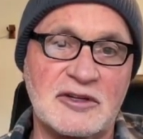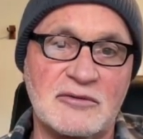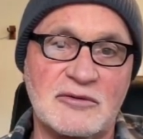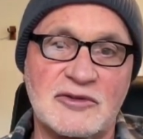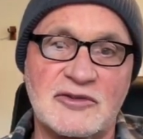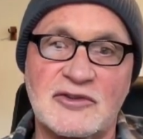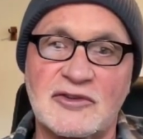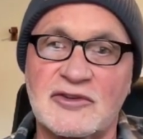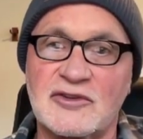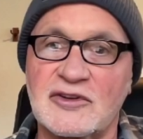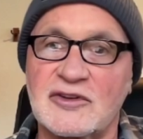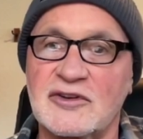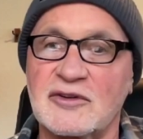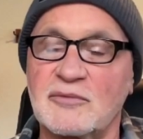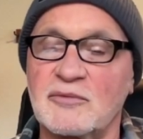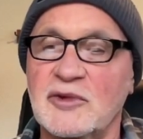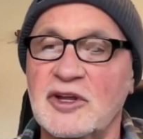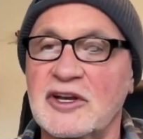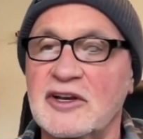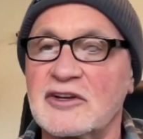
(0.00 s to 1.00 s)
which is a
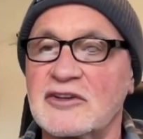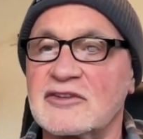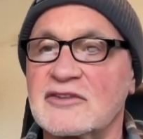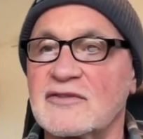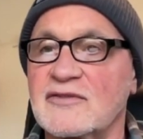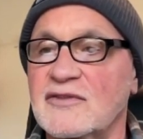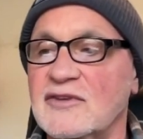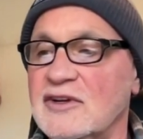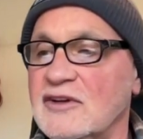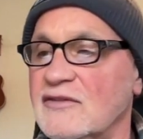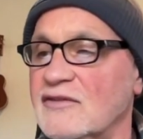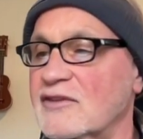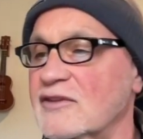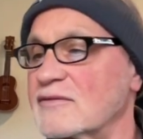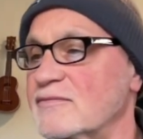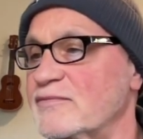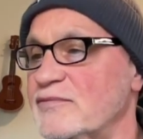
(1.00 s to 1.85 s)
diminished fifth.